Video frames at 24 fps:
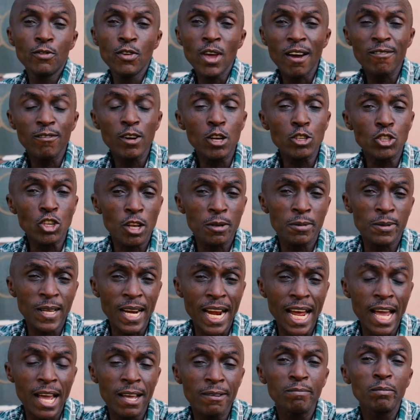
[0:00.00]
you have not
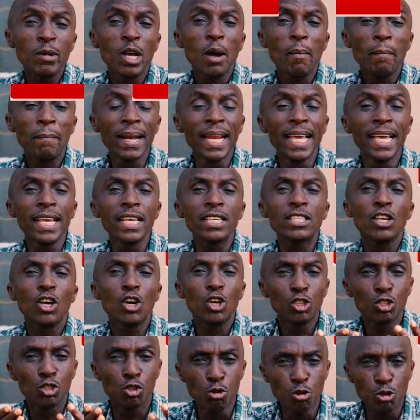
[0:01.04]
subscribed, please
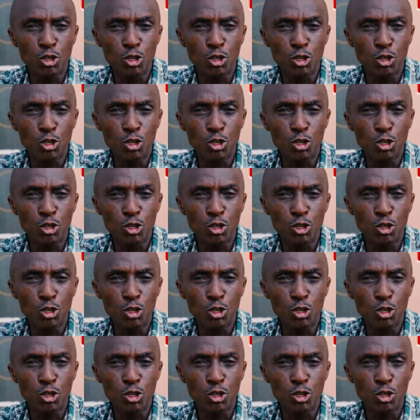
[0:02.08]
do